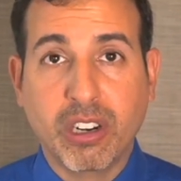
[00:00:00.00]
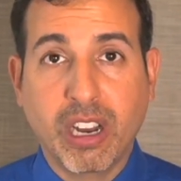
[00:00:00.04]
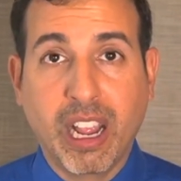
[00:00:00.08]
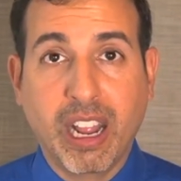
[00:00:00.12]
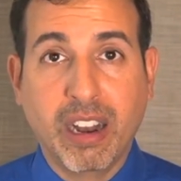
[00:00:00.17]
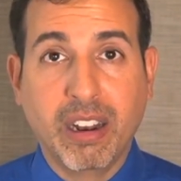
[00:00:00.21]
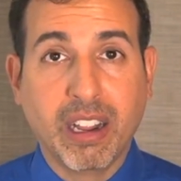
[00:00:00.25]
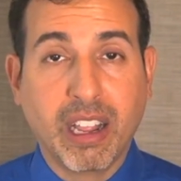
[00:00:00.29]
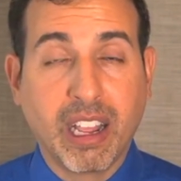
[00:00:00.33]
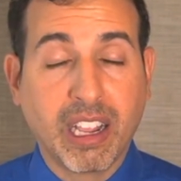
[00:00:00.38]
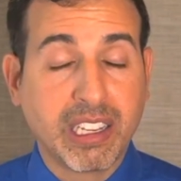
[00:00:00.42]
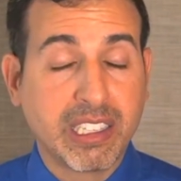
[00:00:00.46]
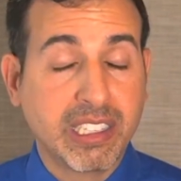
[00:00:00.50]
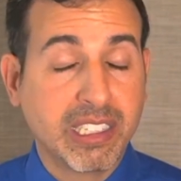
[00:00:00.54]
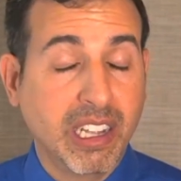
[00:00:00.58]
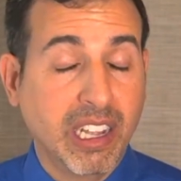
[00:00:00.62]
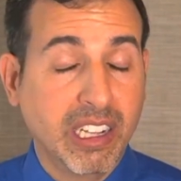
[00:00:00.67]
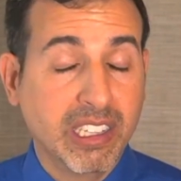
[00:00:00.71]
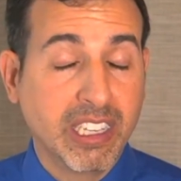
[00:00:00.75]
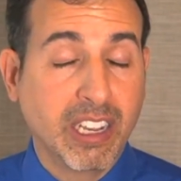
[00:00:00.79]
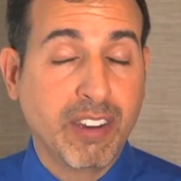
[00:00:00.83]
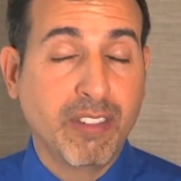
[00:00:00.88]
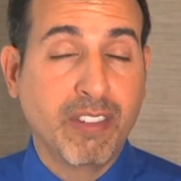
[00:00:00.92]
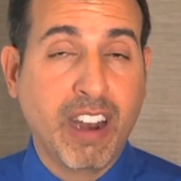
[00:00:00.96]
And ex-
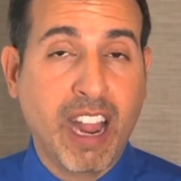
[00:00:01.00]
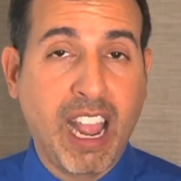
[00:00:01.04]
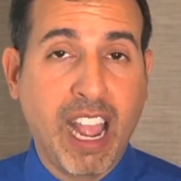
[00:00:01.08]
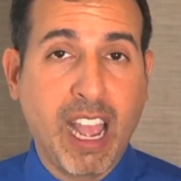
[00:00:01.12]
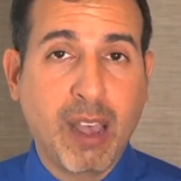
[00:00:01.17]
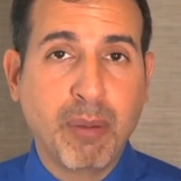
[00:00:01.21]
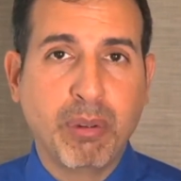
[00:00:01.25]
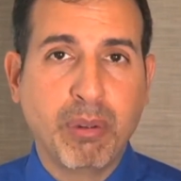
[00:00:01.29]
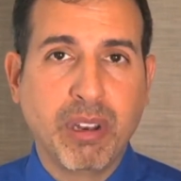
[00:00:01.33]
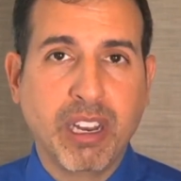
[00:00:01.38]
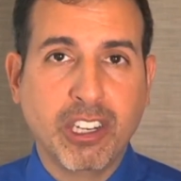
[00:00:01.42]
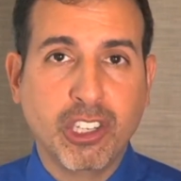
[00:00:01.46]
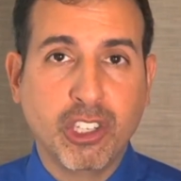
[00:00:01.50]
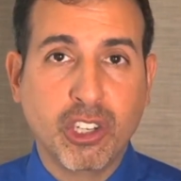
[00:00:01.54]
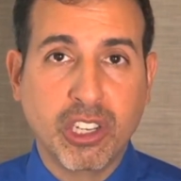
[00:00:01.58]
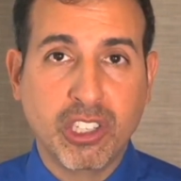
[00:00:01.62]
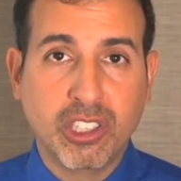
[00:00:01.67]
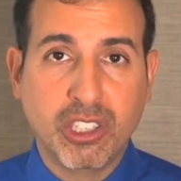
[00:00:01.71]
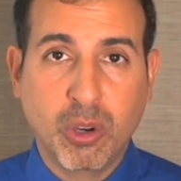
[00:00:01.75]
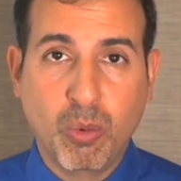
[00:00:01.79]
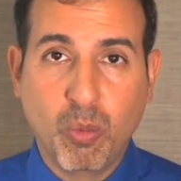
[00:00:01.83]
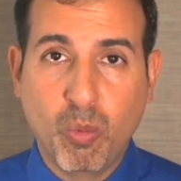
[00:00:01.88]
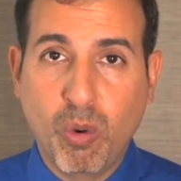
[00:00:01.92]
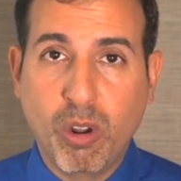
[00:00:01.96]
instead of it happening
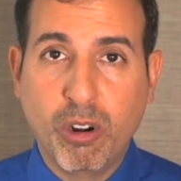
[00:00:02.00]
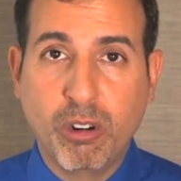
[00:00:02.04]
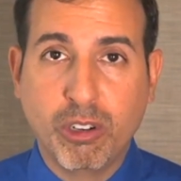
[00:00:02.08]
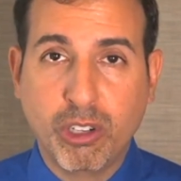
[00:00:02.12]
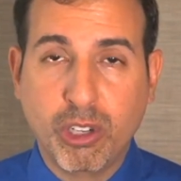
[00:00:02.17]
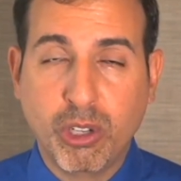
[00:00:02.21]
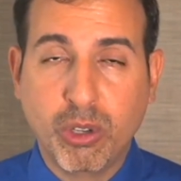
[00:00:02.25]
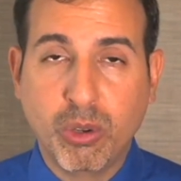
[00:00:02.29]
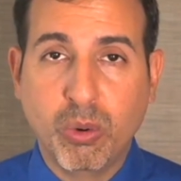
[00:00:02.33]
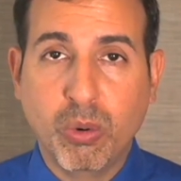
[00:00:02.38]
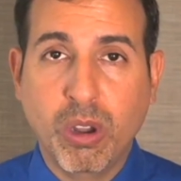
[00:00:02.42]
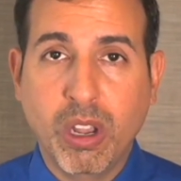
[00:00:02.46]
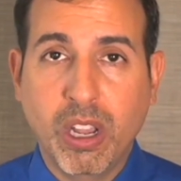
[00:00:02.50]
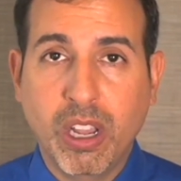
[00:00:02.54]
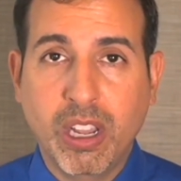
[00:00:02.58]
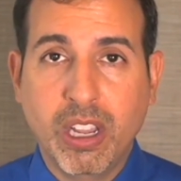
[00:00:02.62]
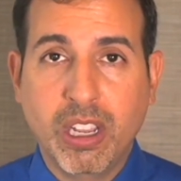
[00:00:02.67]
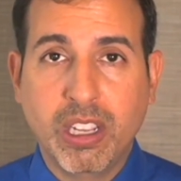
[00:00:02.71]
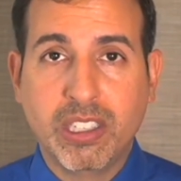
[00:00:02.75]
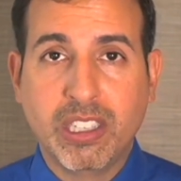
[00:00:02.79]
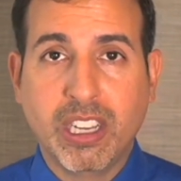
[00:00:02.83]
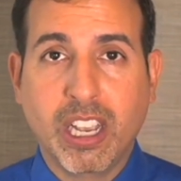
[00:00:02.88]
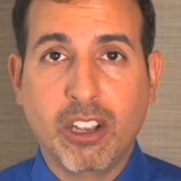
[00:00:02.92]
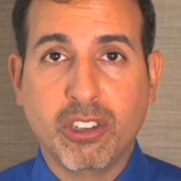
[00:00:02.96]
just in one or two
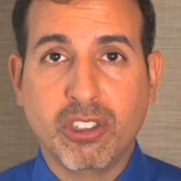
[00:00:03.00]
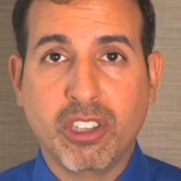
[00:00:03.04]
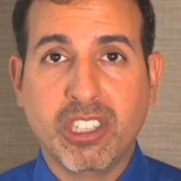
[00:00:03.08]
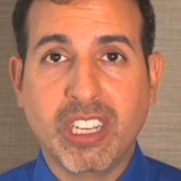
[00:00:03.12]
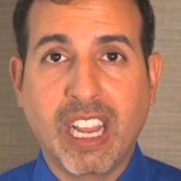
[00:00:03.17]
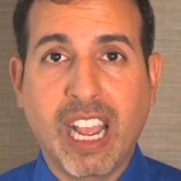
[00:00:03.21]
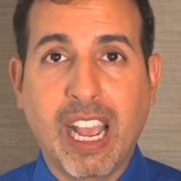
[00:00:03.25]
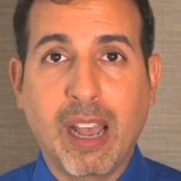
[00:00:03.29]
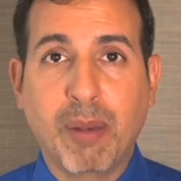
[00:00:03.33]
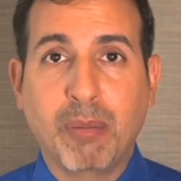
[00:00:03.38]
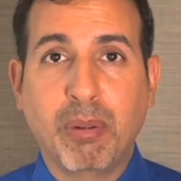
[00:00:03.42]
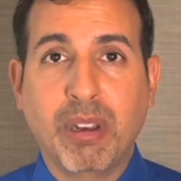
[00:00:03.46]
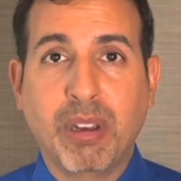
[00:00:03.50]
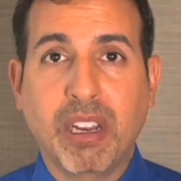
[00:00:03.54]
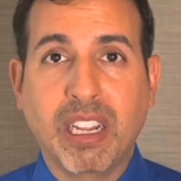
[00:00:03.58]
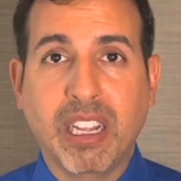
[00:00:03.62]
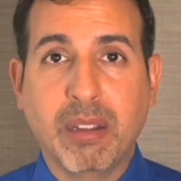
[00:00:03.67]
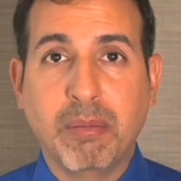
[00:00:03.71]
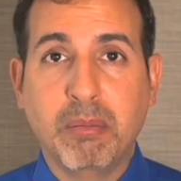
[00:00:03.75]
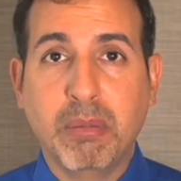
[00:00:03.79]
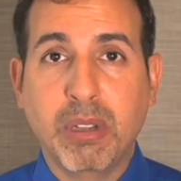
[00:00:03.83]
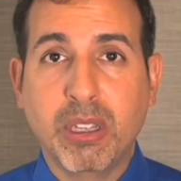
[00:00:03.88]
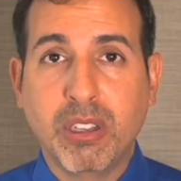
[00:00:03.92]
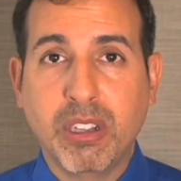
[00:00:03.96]
cells, it's happening
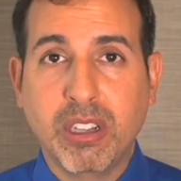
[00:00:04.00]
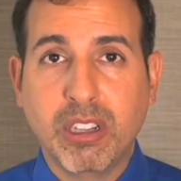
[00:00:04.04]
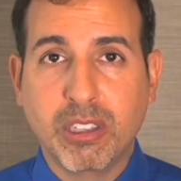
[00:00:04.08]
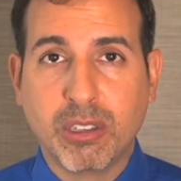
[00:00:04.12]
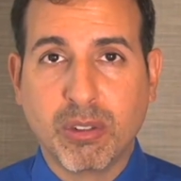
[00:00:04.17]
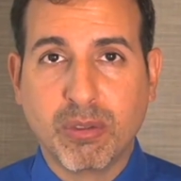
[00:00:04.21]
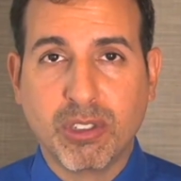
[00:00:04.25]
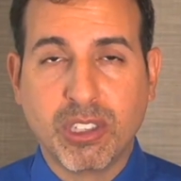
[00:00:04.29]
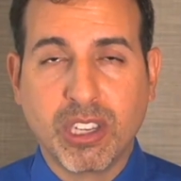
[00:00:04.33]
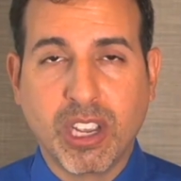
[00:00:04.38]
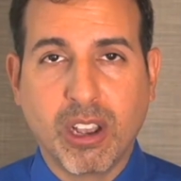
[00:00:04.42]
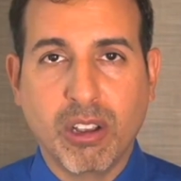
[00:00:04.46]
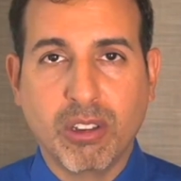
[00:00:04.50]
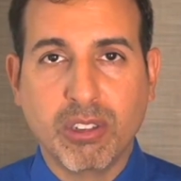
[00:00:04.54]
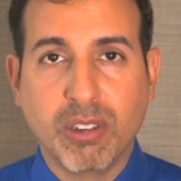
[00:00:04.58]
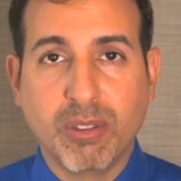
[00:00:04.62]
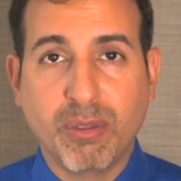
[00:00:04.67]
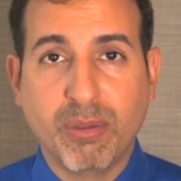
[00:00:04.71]
in millions of cells.